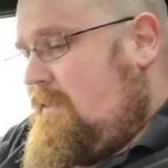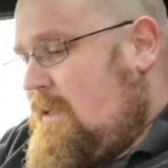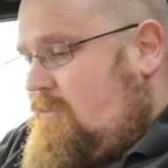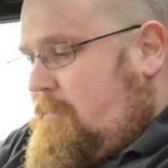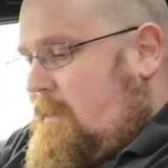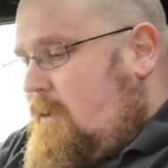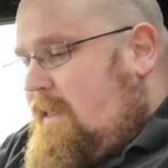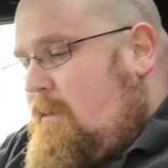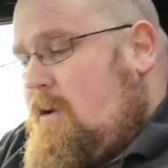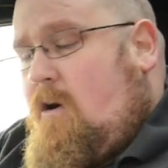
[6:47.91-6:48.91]
Then just below
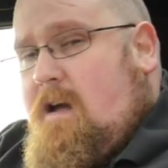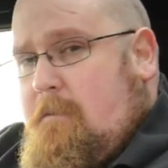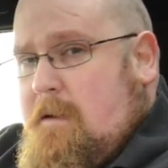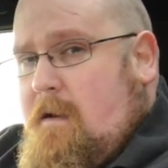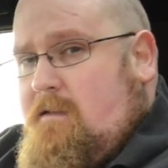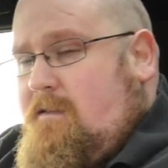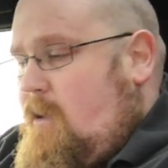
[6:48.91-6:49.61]
that we got a couple of buttons that